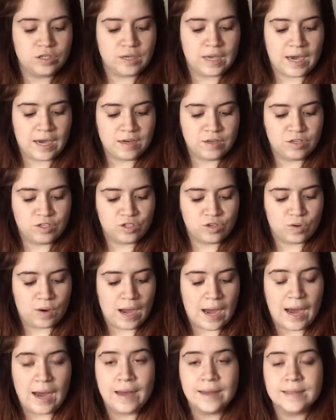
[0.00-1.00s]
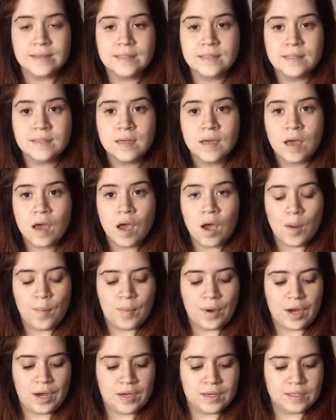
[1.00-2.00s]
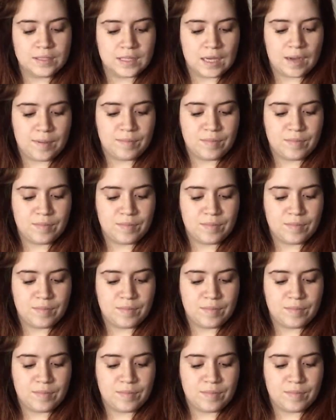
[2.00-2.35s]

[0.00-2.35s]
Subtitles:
You can use your hands, but